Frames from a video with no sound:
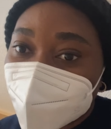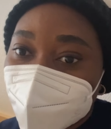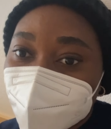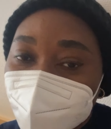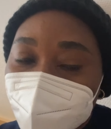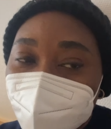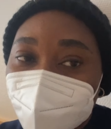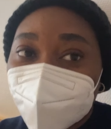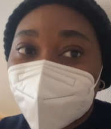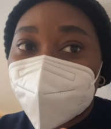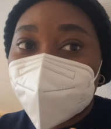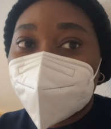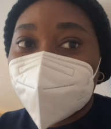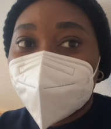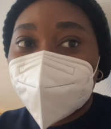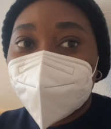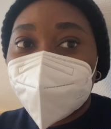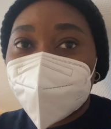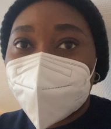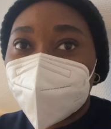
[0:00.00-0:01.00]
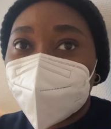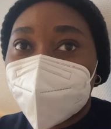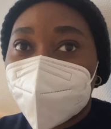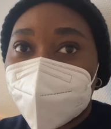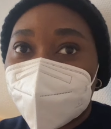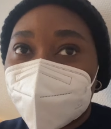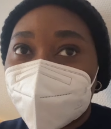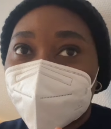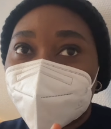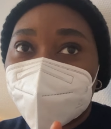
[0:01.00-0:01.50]
That's what Hobby took
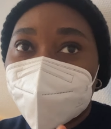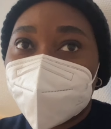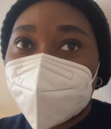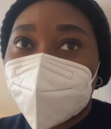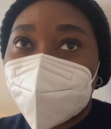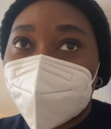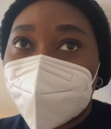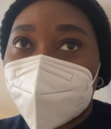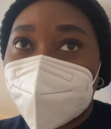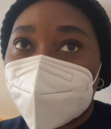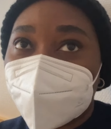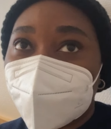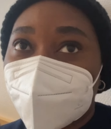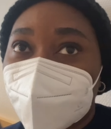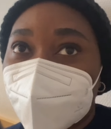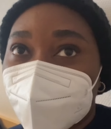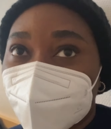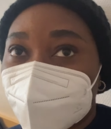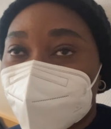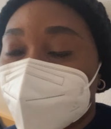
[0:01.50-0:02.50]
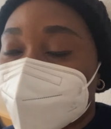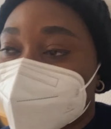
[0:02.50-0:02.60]
him to the toilet to do.